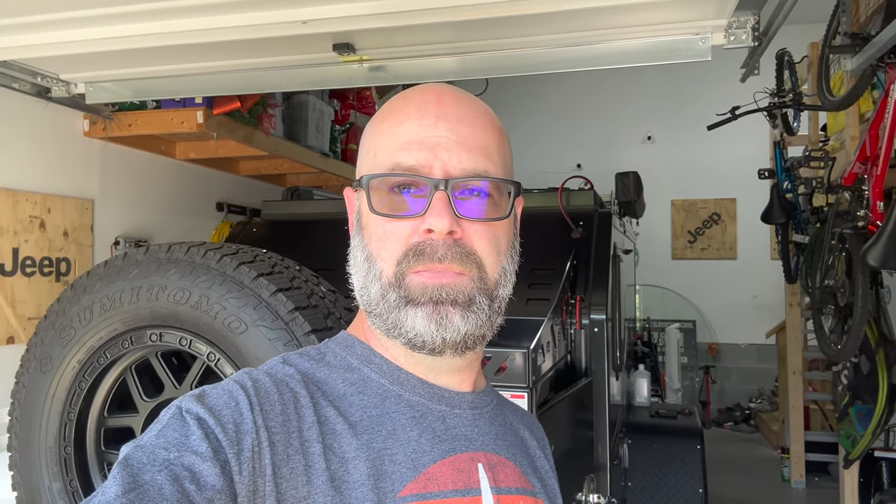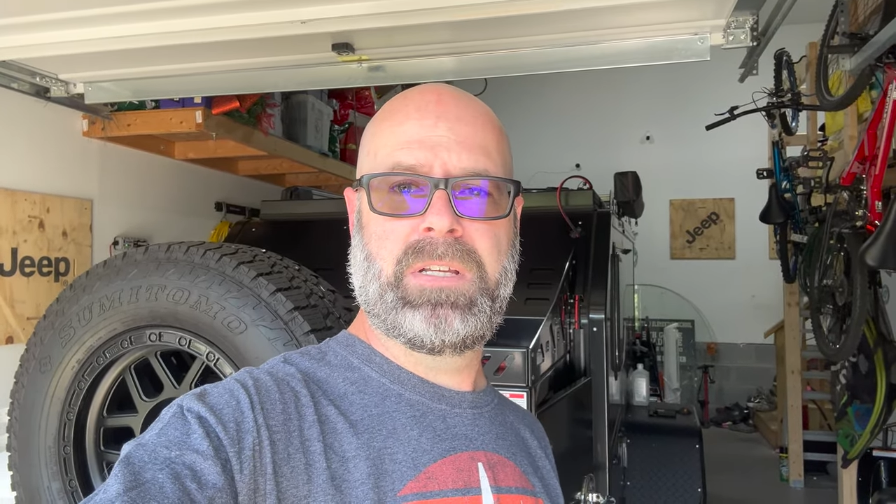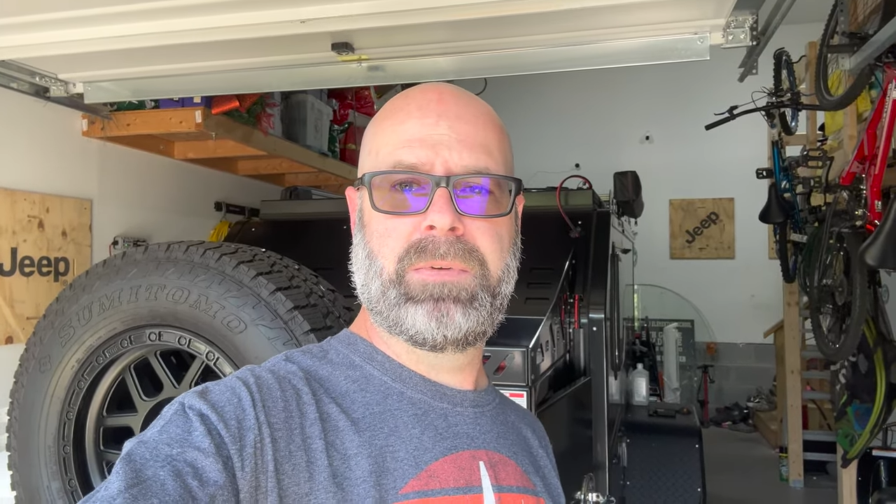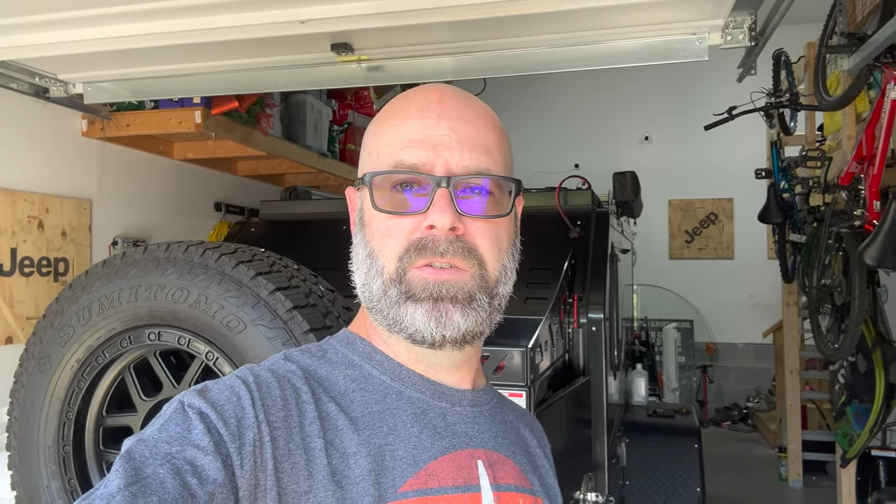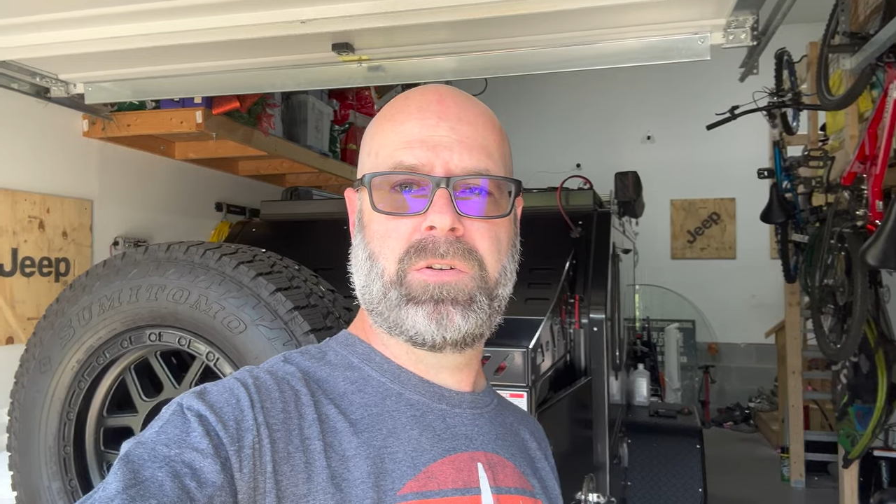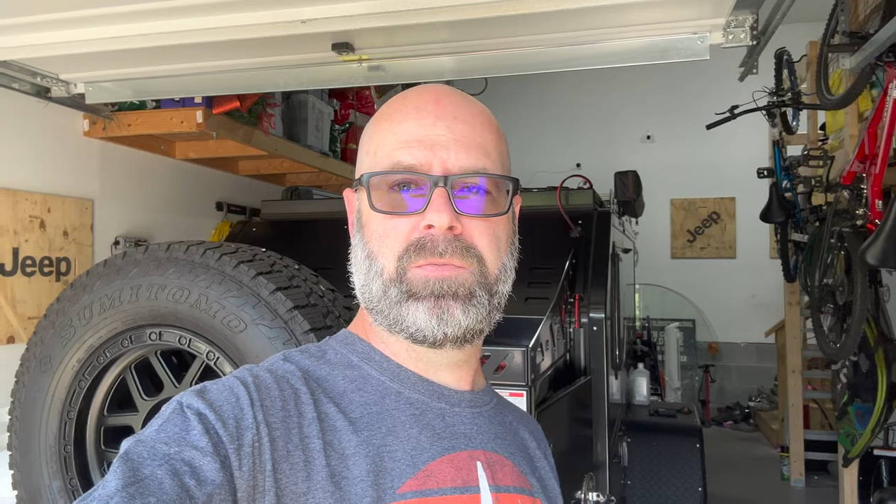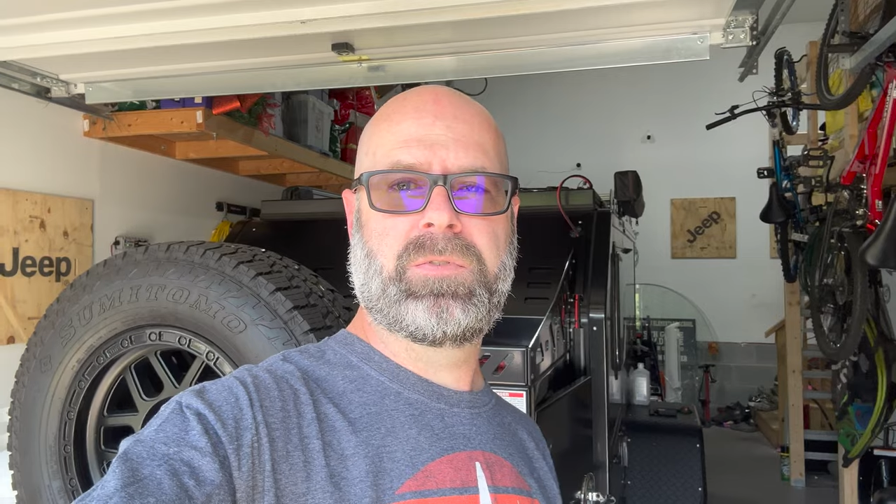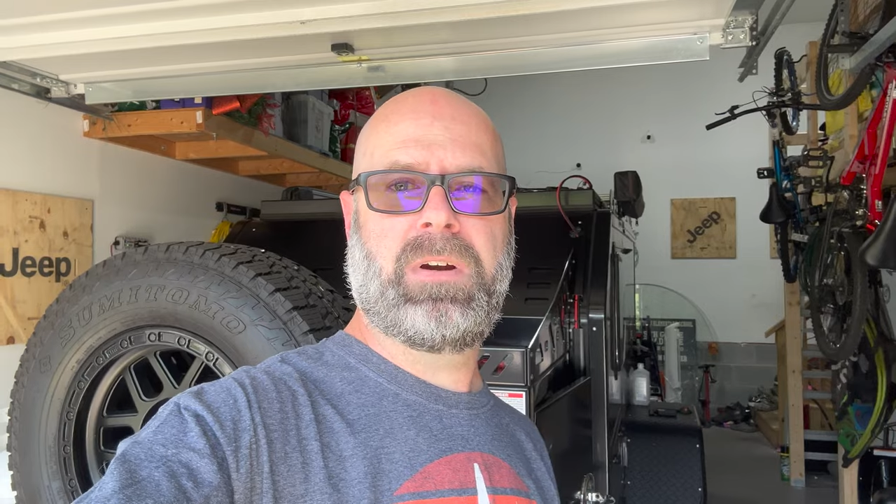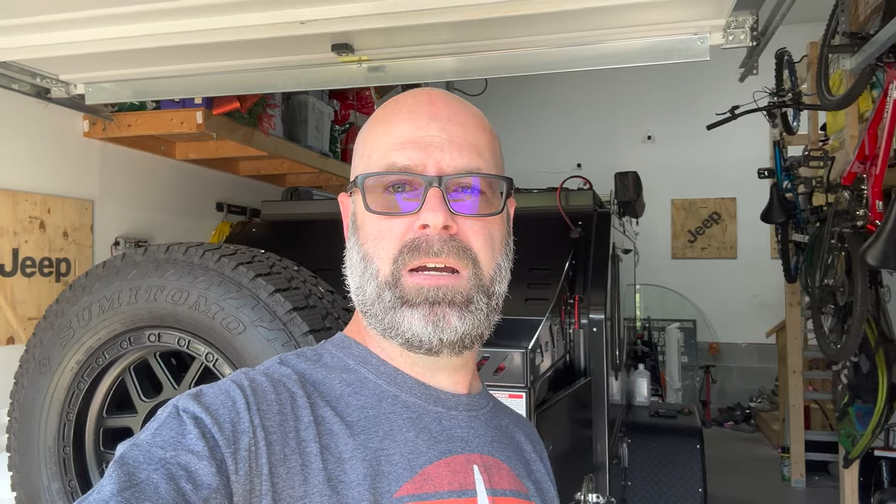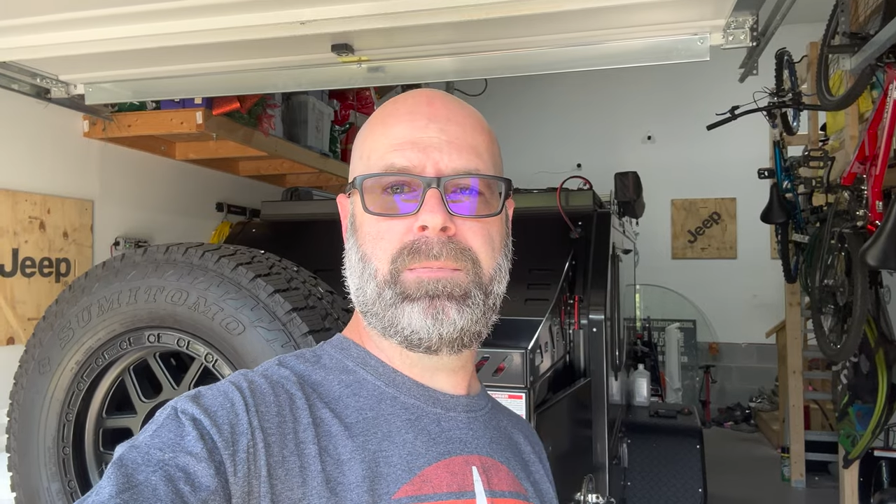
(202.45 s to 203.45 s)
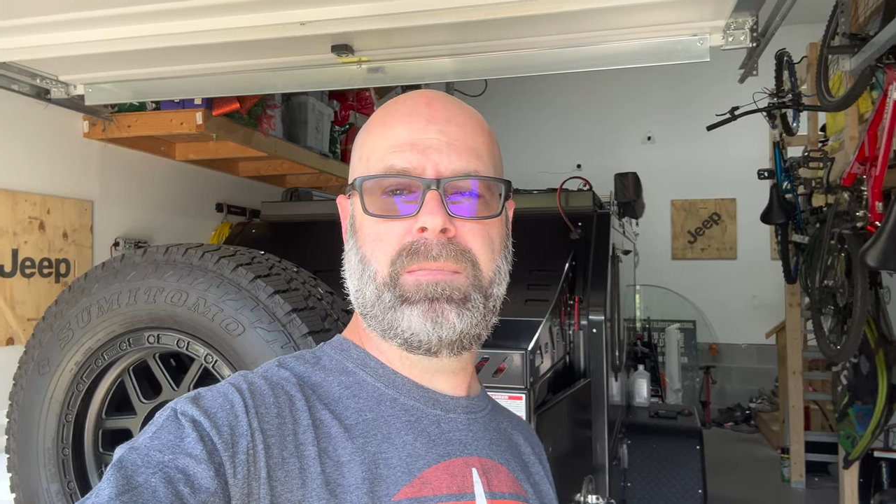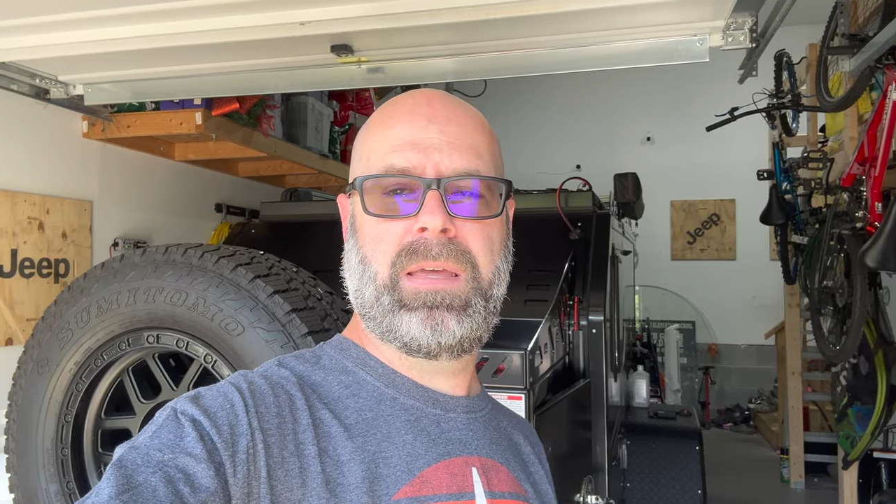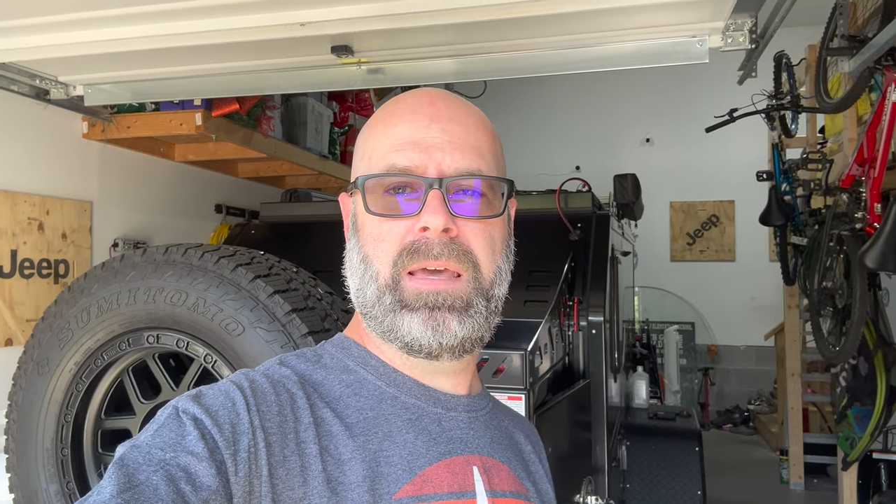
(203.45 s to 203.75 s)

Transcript: please make sure to subscribe,